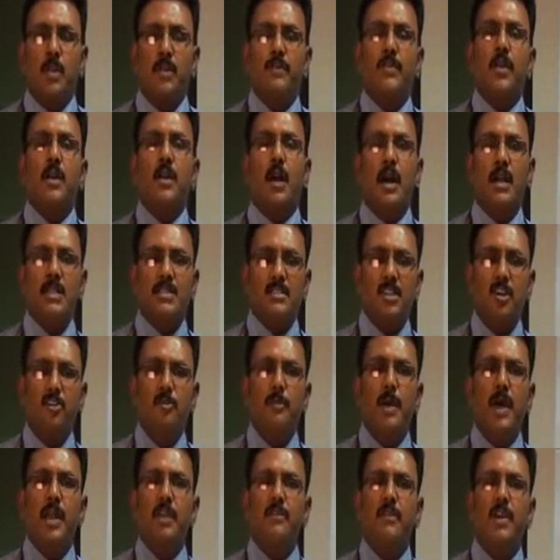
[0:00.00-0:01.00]
If the cost
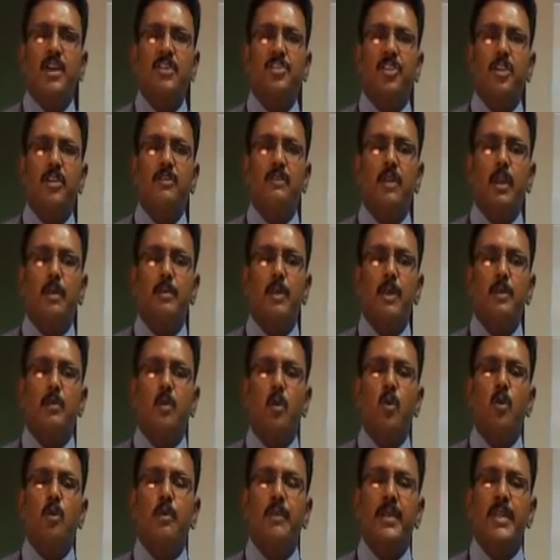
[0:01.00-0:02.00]
of manufacturing will be
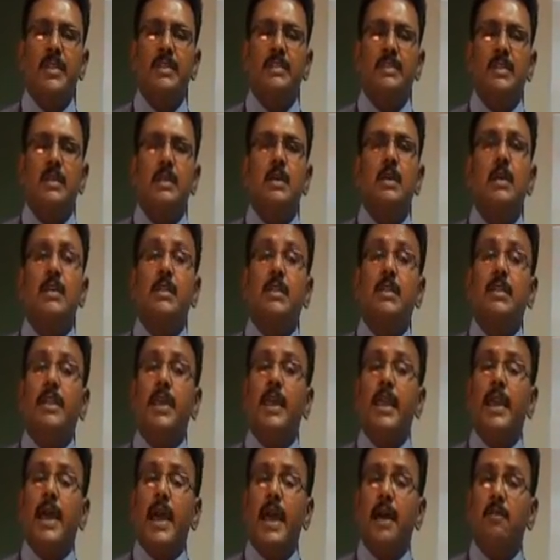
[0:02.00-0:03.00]
more, means
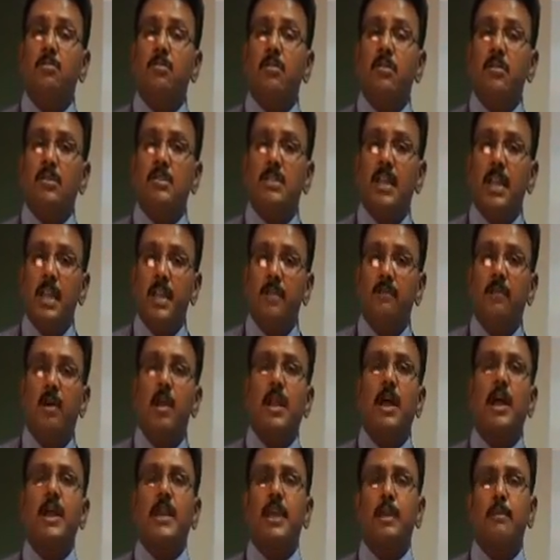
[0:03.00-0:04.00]
they have to sell it
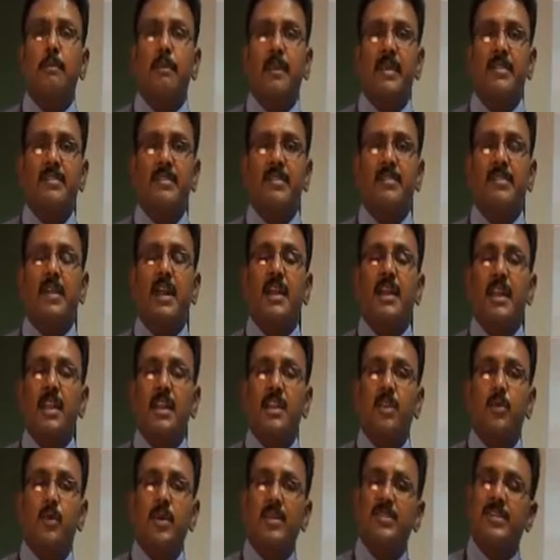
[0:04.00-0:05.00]
for higher prices,
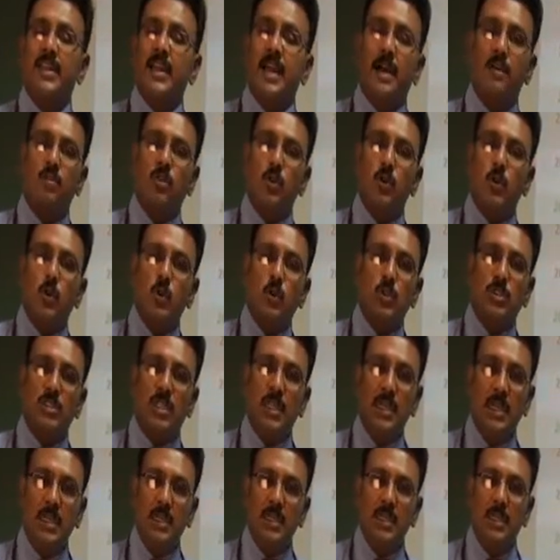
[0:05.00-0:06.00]
until otherwise they have to lose
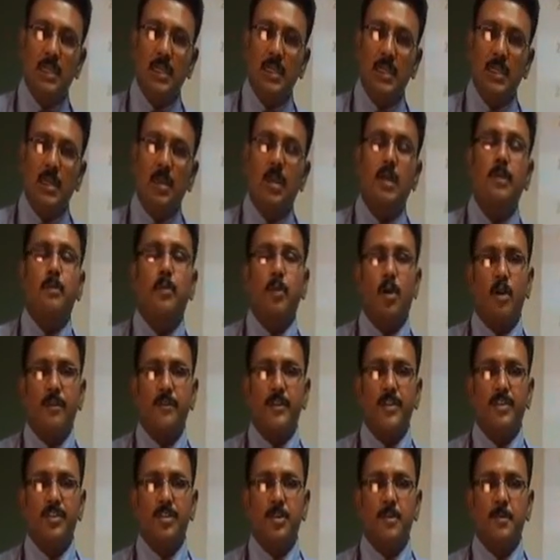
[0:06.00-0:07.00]
the
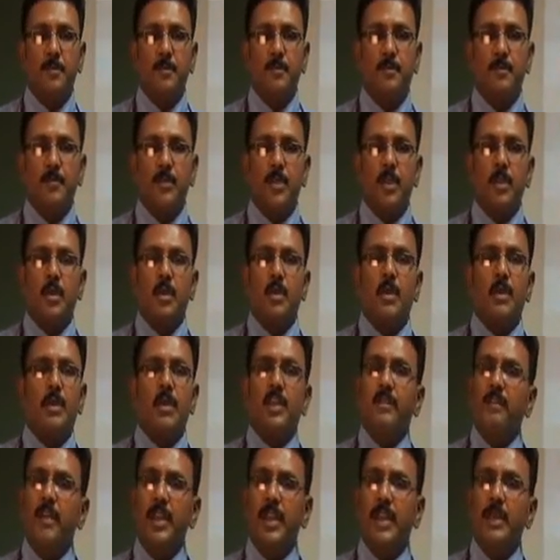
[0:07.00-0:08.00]
profit.
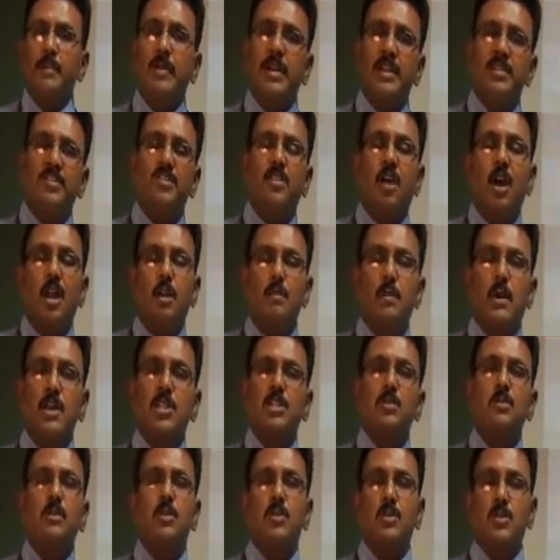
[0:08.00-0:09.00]
Every time it is not
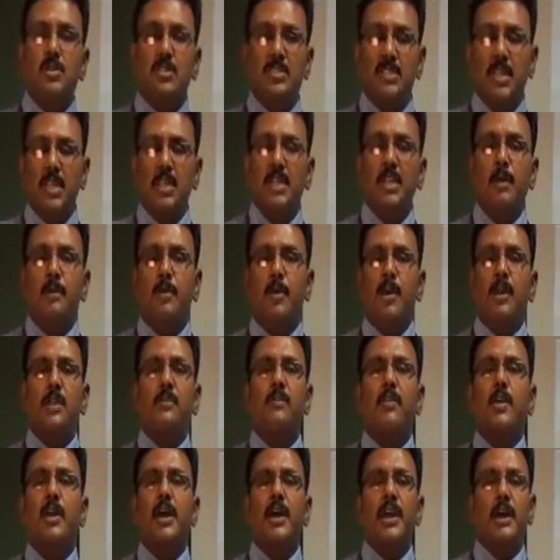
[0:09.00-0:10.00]
possible to sell the
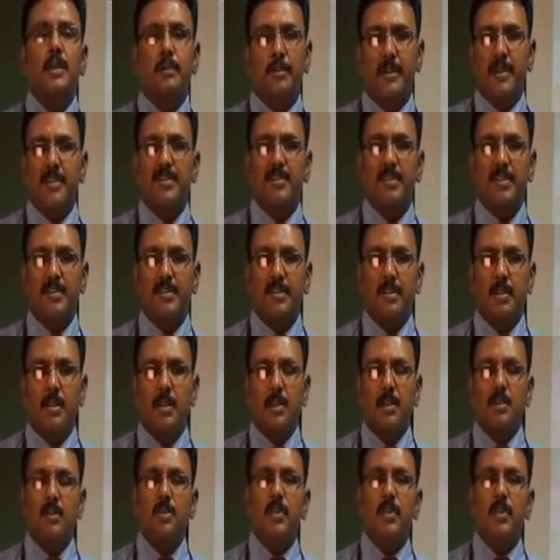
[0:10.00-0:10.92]
product for higher prices.